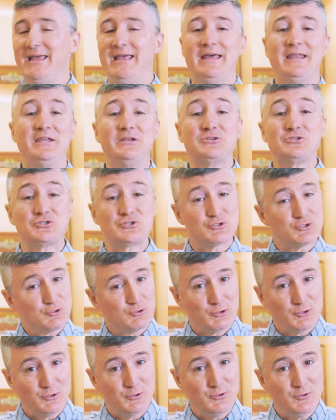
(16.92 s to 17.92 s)
It is
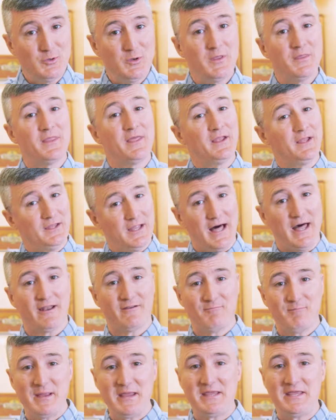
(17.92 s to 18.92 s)
true that a lot
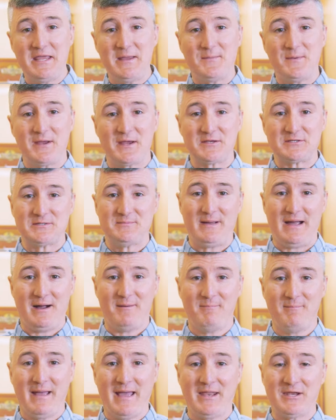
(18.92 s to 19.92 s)
of beekeeping is
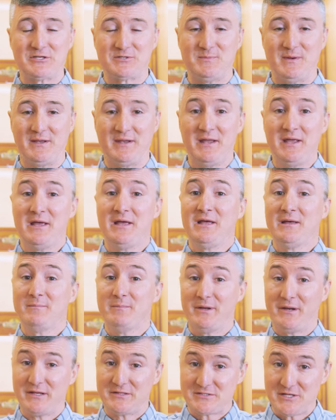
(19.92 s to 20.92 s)
about management,
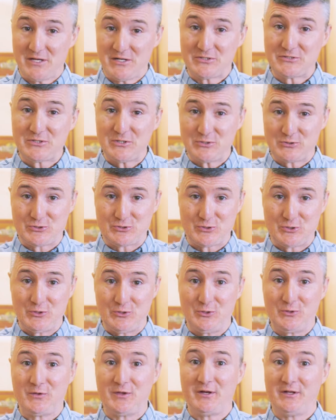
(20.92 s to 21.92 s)
but it's also
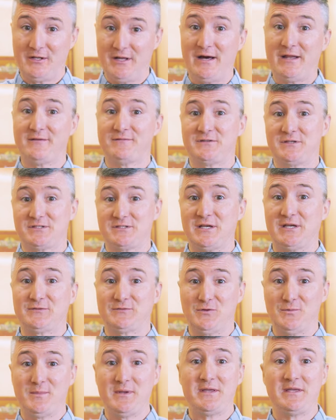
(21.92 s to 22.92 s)
true that a lot of
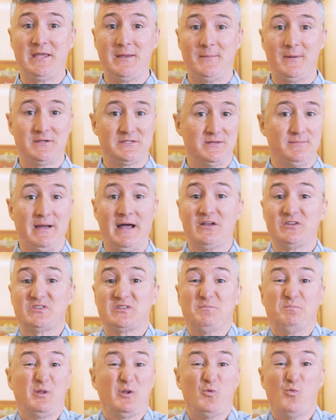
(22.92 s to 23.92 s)
successful beekeeping is about
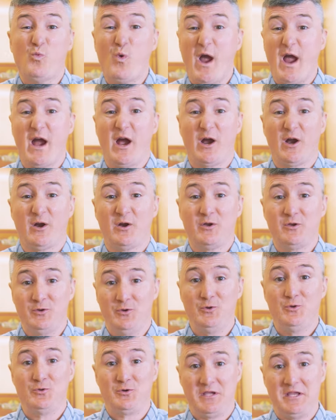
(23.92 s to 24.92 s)
simply where
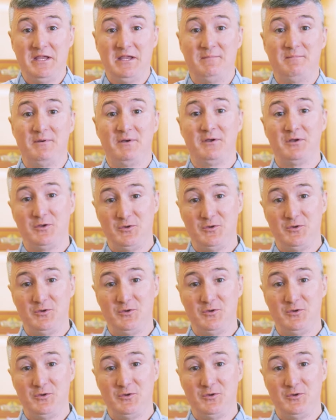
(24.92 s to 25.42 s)
you keep